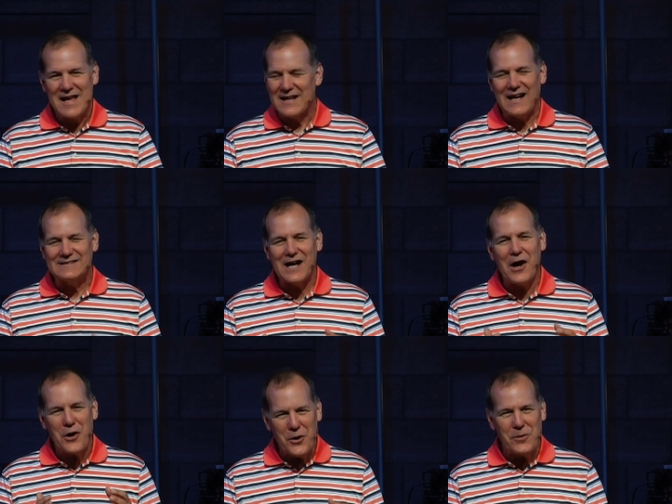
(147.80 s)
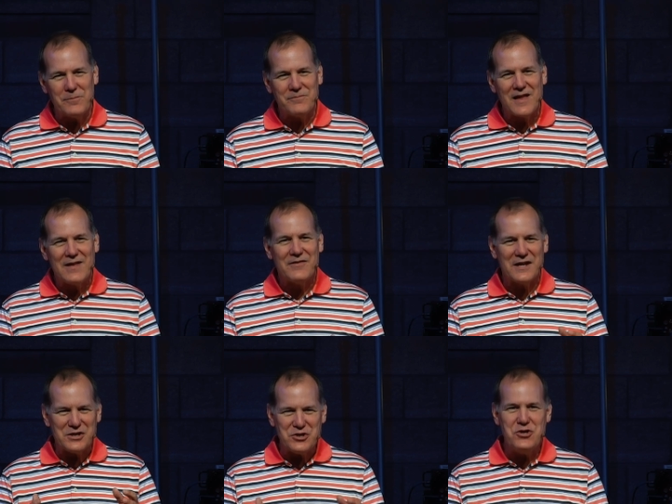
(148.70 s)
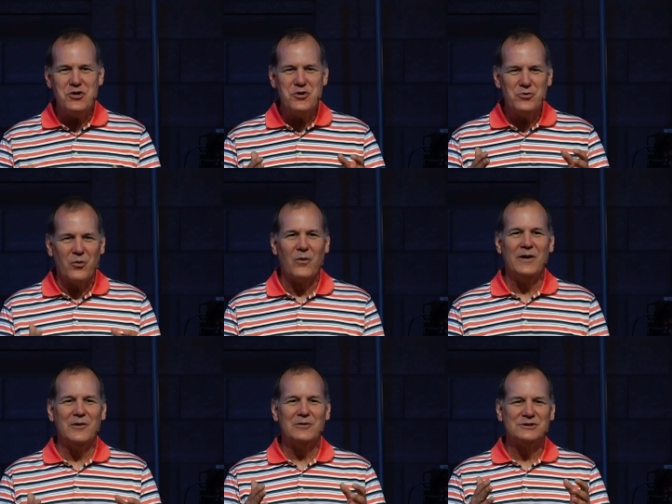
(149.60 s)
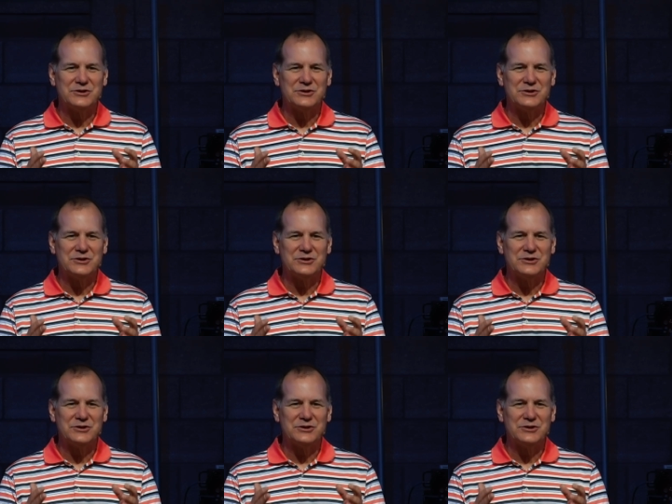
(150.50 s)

Guys, I hope that you will